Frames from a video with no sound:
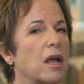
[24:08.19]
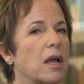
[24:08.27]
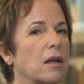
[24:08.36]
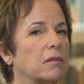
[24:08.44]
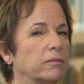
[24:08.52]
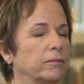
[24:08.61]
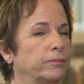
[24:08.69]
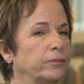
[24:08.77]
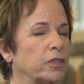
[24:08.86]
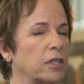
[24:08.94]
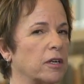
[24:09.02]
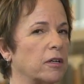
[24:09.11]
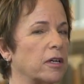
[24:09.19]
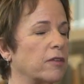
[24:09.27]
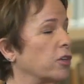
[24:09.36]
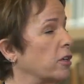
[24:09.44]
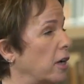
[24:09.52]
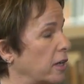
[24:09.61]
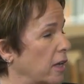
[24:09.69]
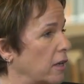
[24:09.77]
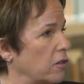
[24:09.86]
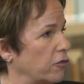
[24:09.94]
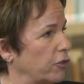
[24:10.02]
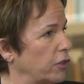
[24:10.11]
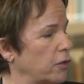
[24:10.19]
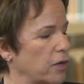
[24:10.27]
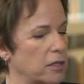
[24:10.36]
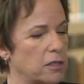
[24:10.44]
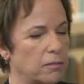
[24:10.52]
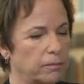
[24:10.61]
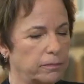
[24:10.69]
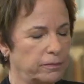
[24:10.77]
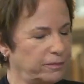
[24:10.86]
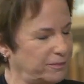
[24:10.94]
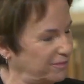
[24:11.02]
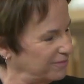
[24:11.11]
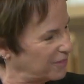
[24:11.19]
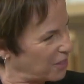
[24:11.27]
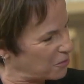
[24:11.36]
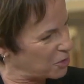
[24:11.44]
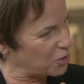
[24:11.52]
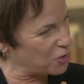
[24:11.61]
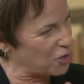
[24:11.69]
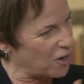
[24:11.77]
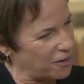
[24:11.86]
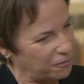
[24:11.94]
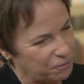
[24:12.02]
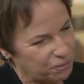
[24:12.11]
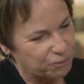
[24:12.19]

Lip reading: And clearly, if you're not getting the fluids, I'm so sorry.